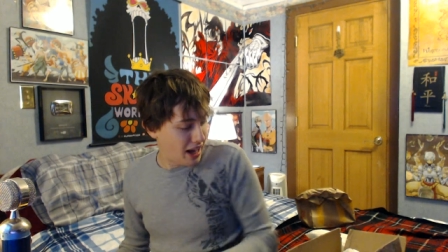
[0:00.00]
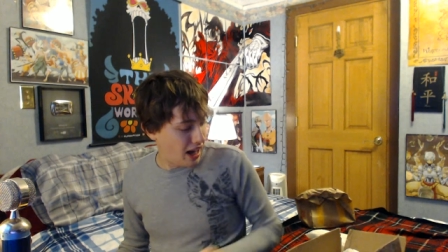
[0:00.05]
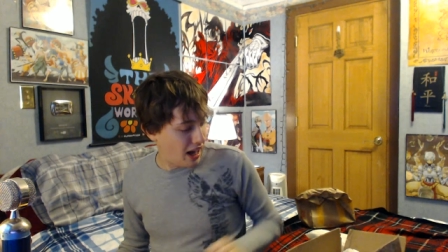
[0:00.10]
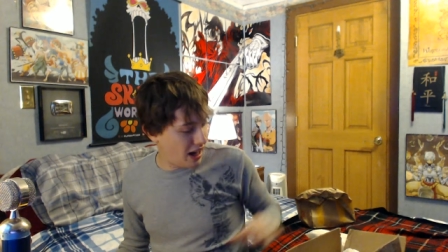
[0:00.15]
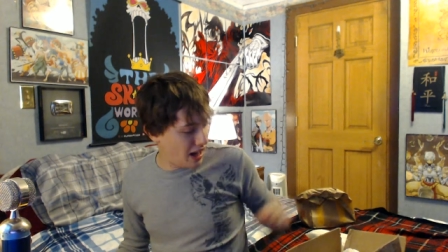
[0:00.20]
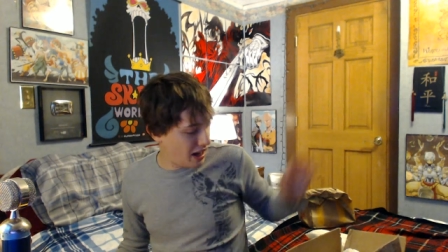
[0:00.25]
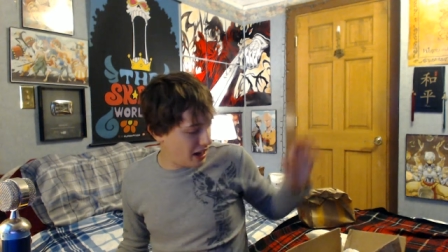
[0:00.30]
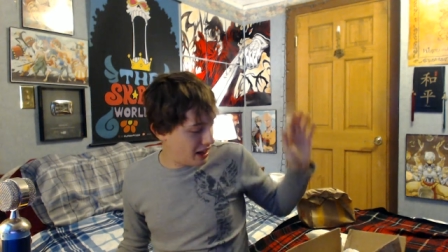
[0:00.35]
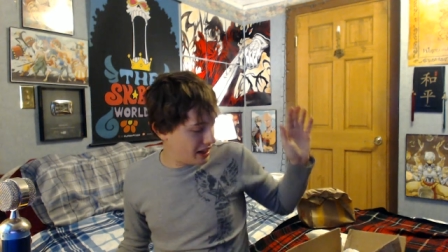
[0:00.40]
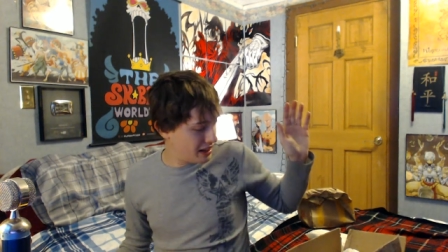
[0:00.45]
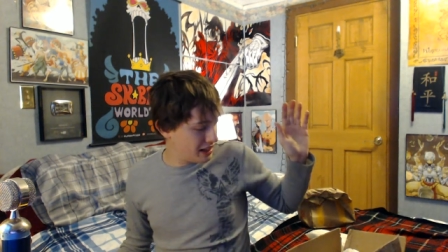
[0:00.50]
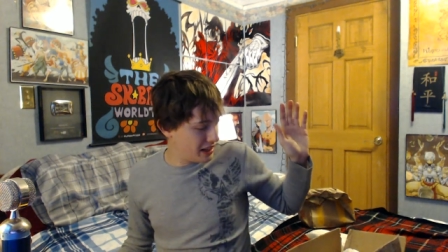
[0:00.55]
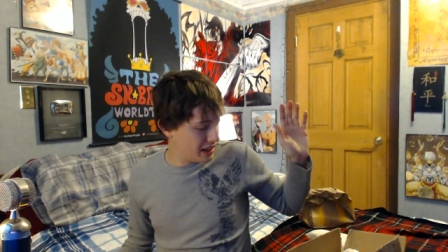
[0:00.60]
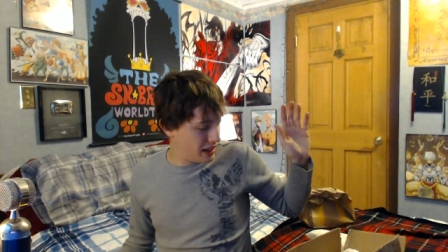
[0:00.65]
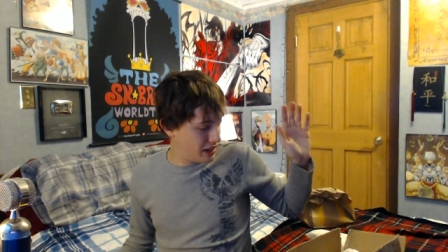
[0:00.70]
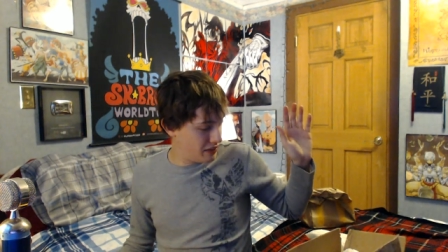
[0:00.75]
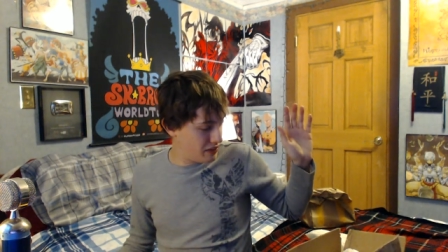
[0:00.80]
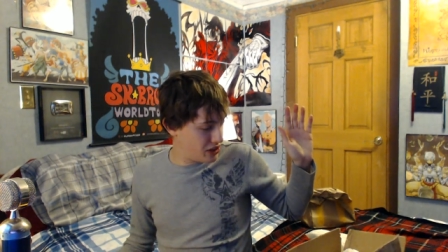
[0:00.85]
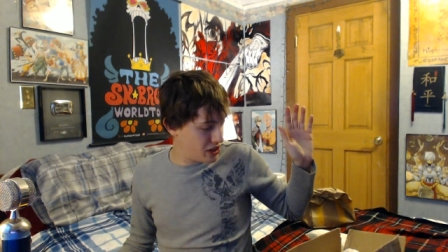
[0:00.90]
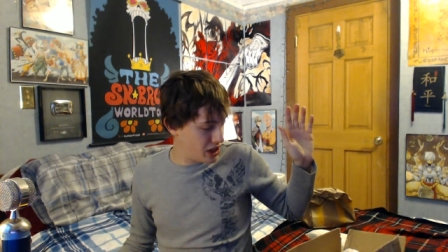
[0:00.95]
uh,
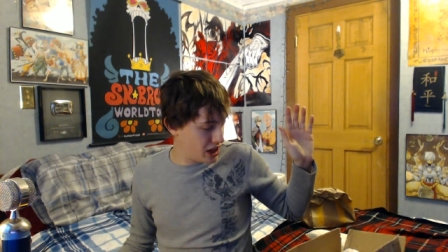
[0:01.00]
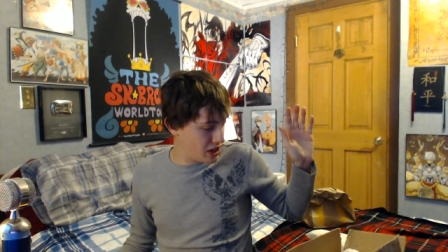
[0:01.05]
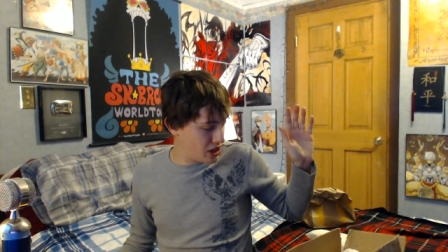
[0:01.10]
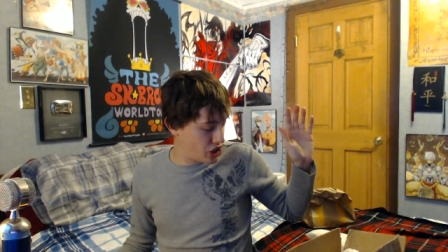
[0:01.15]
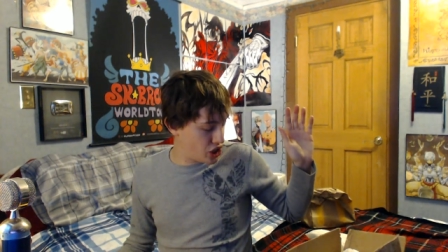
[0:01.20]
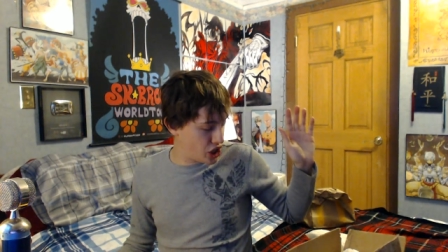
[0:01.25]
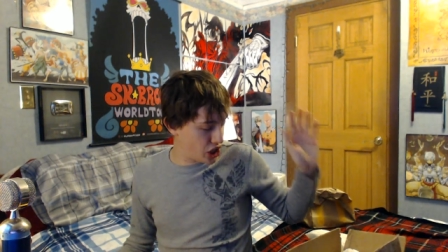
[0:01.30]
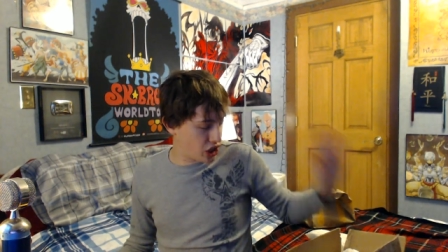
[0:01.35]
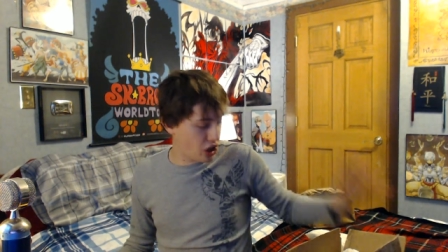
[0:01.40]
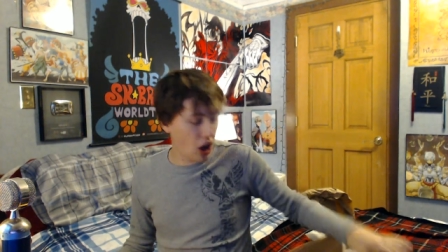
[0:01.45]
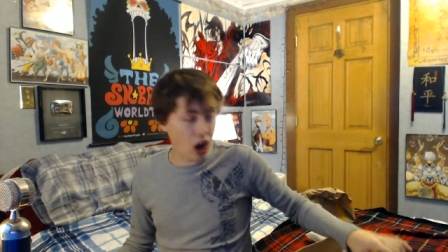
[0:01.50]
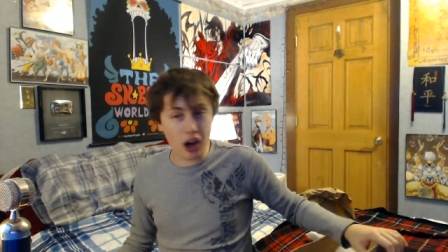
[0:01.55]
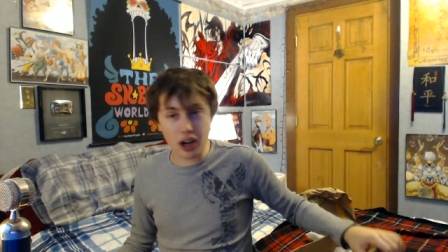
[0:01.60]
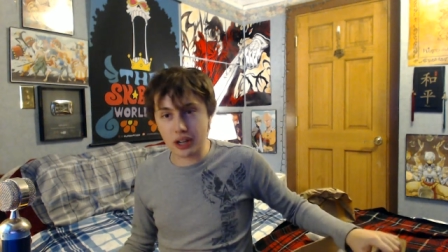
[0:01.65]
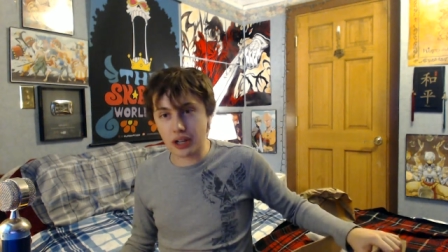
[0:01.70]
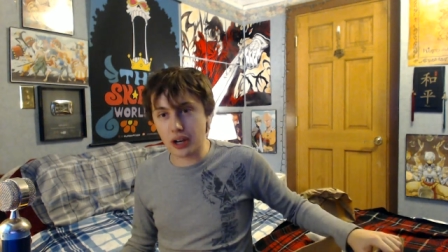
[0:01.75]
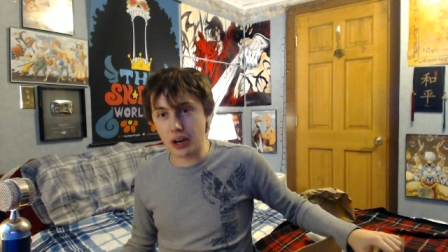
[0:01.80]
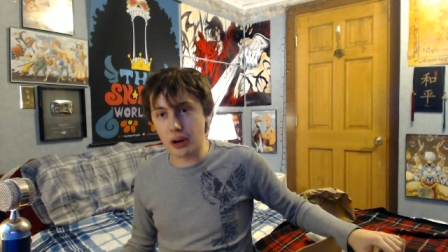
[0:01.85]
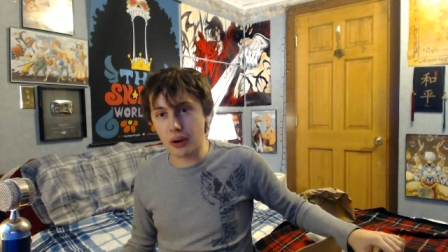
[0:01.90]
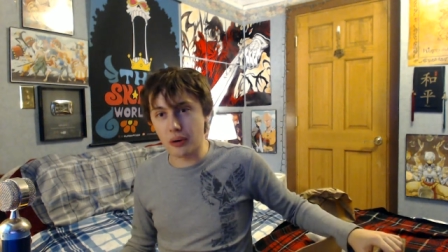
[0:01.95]
lives in
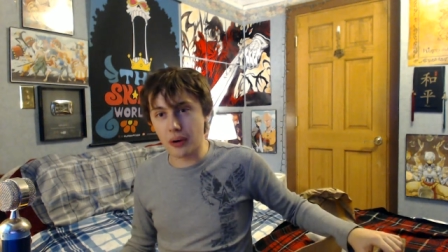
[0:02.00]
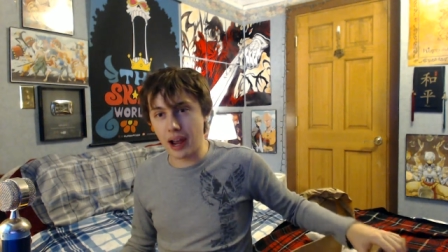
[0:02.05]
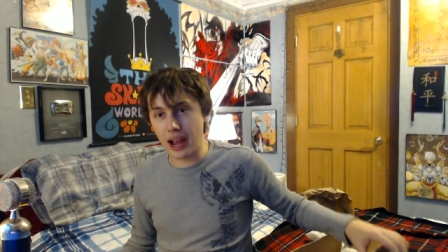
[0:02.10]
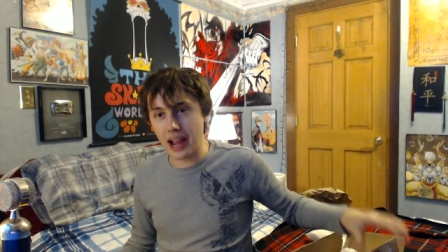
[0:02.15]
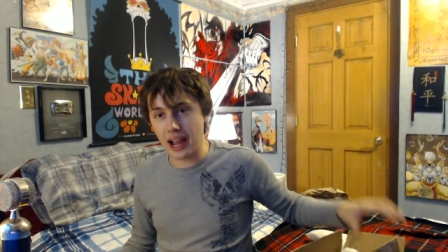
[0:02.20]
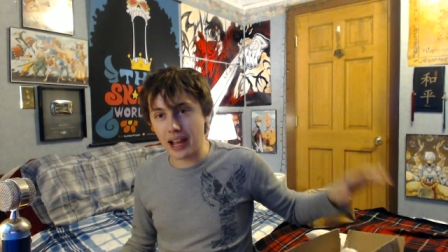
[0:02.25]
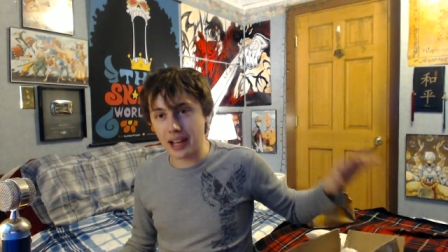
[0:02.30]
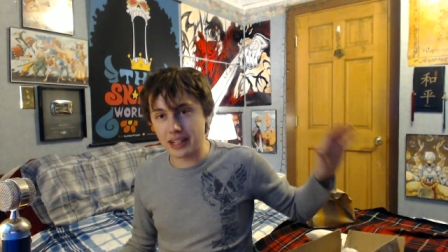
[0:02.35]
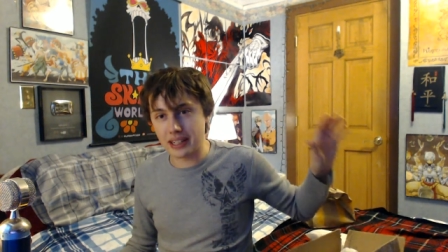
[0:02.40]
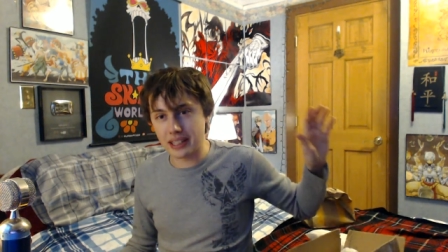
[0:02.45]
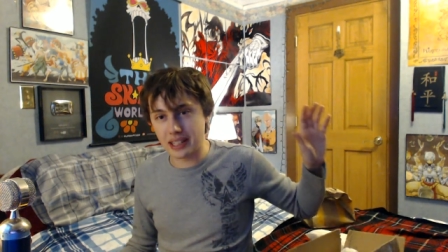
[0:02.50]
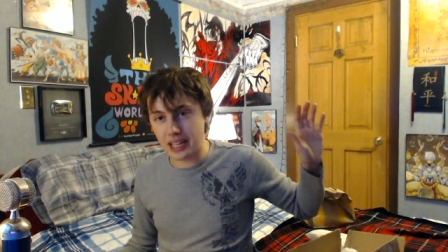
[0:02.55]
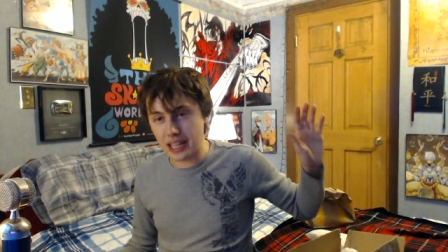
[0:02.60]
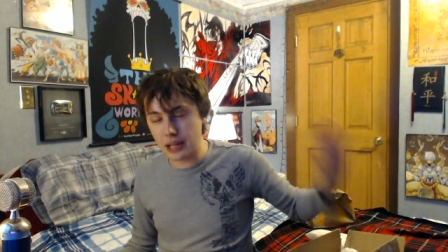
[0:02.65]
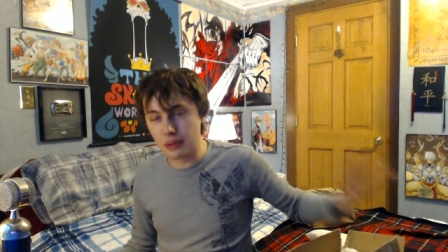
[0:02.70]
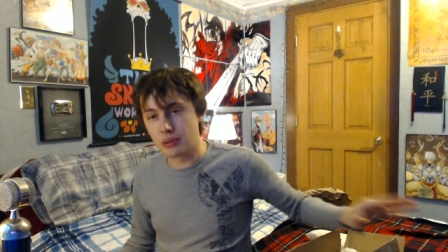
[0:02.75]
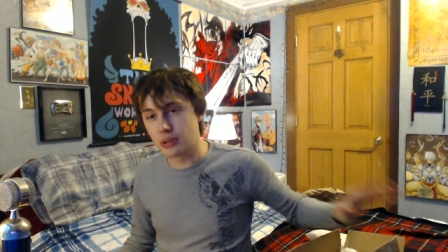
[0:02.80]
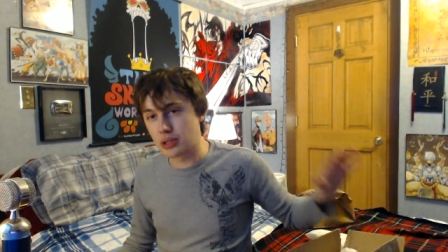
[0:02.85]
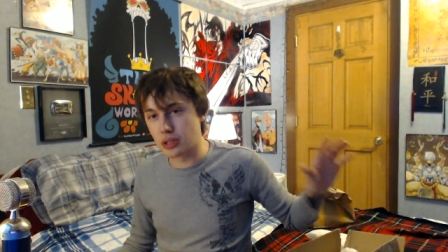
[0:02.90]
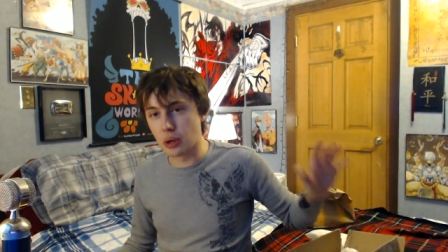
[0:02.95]
Chicago, and he
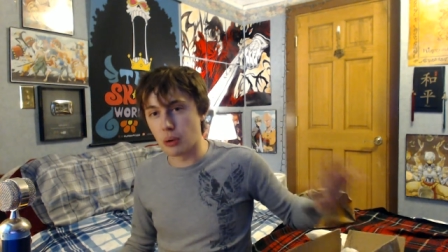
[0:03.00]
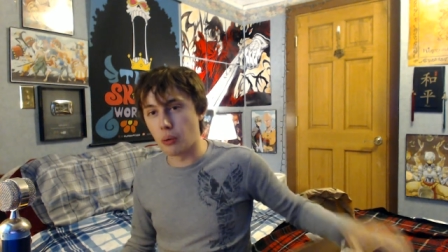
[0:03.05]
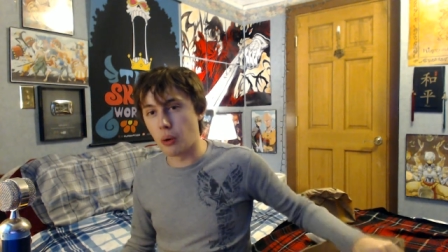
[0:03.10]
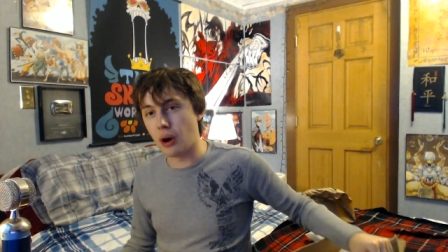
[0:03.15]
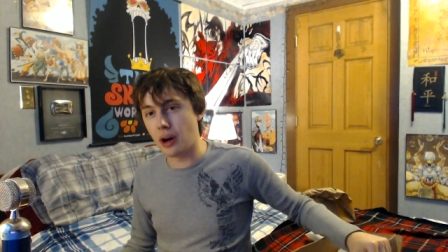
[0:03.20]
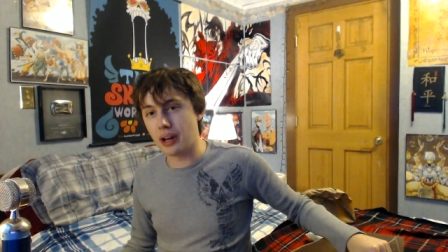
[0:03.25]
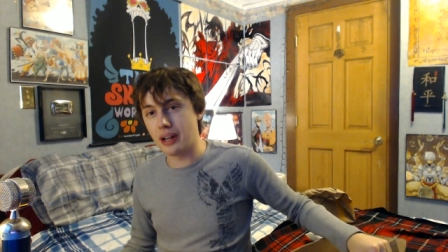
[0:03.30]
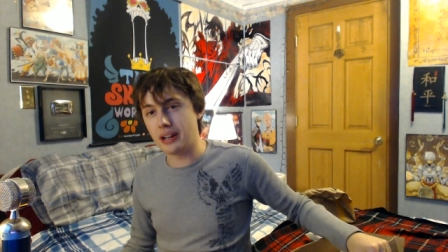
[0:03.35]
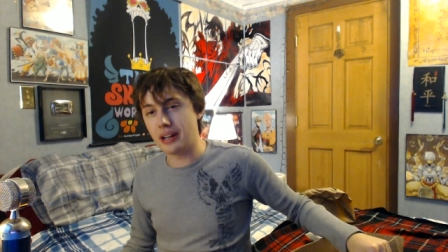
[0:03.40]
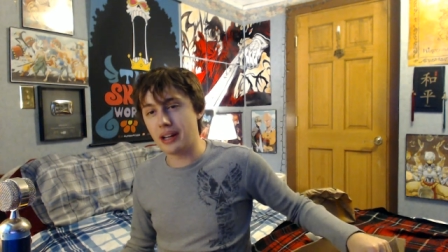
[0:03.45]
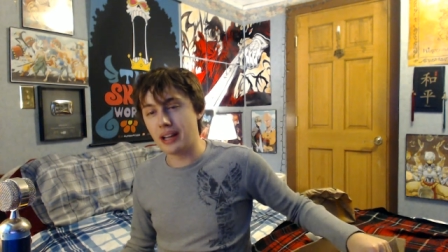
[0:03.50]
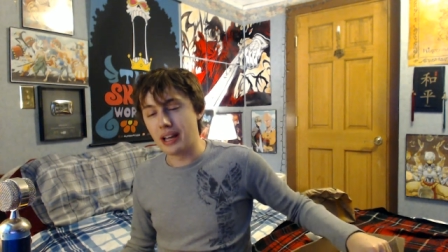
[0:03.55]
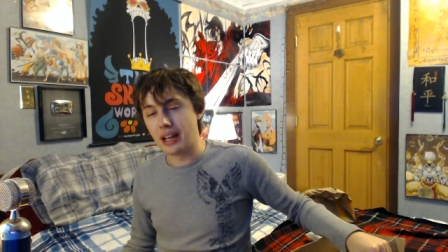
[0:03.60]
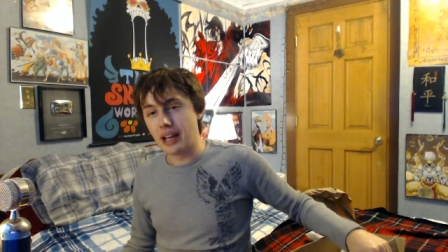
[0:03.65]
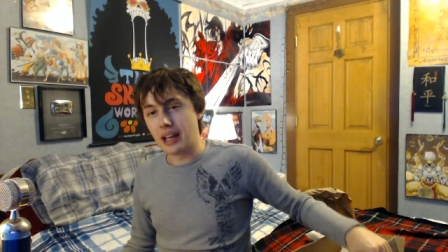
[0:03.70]
was the one